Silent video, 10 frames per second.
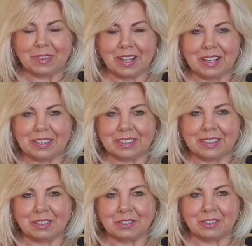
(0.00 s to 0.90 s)
And
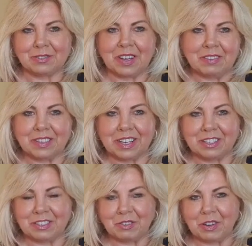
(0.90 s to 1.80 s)
there's 5
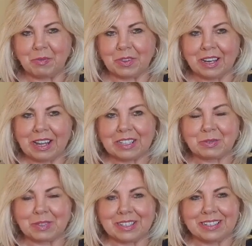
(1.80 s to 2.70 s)
stages of grief, but the last
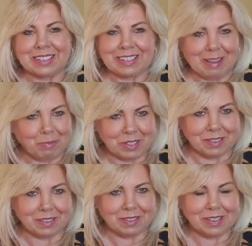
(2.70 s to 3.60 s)
one is
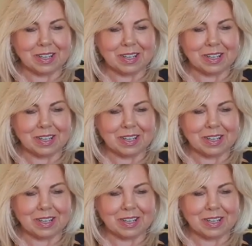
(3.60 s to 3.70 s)
acceptance.